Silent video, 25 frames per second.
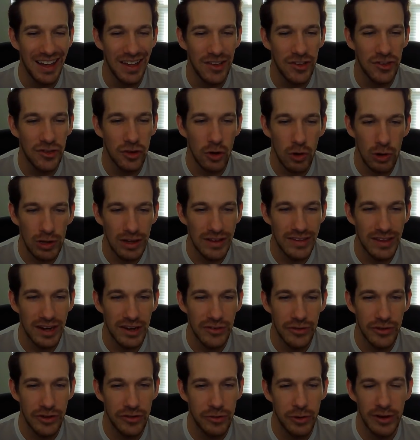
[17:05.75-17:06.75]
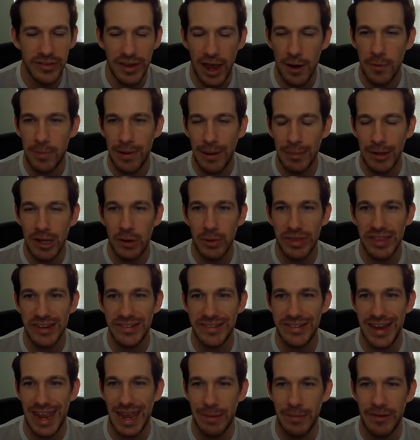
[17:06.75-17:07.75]
Soul is an interesting choice. I would probably go with
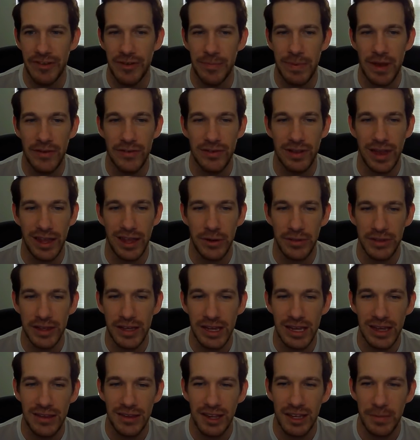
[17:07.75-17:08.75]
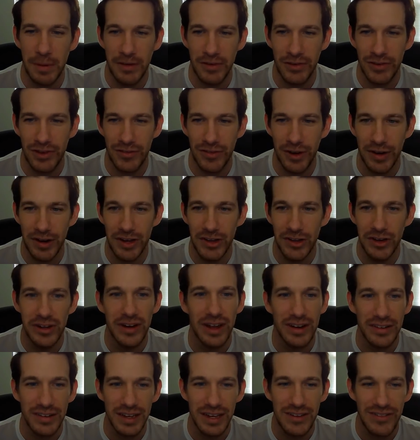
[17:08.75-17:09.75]
a damage special. I don't think healing specials are very
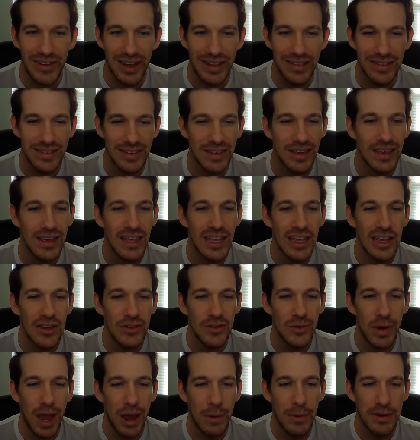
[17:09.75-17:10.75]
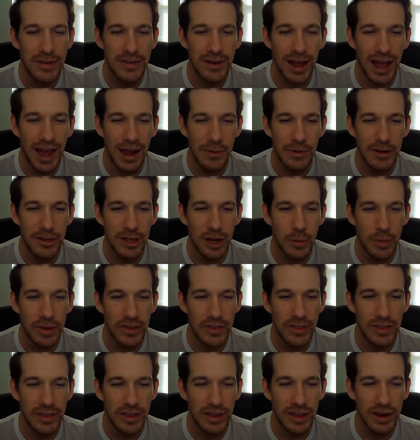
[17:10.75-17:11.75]
good on defense, so I would go
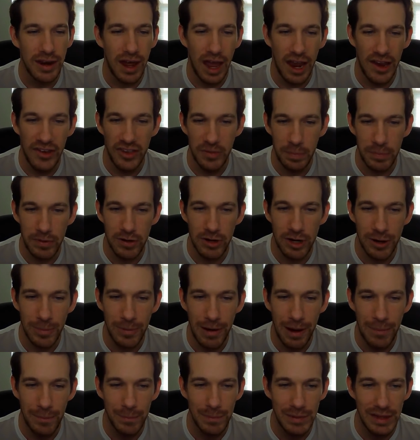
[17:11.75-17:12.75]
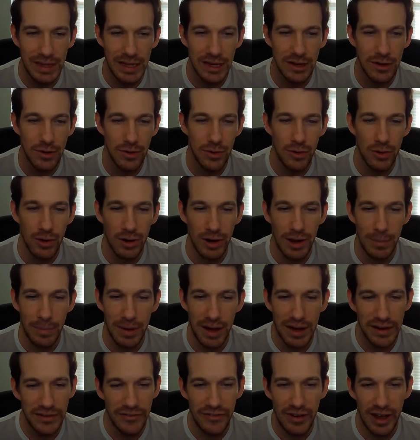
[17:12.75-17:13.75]
with an Iceberg probably, or a
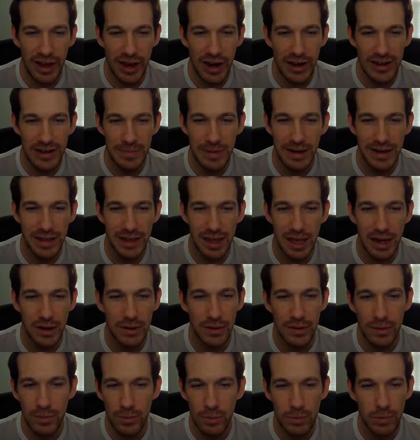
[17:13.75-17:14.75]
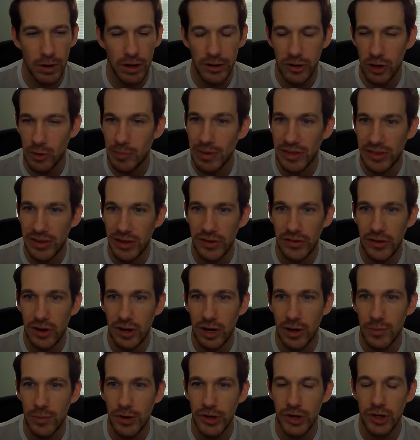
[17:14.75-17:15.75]
Bonfire, depending on what your mythics
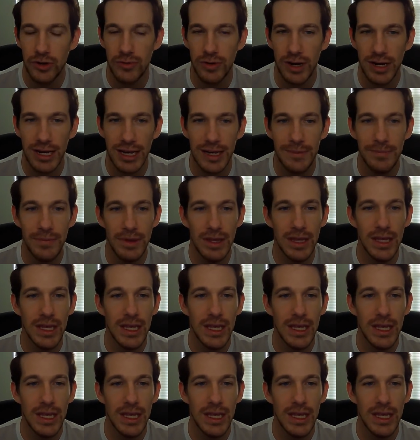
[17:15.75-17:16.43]
are and what you're running.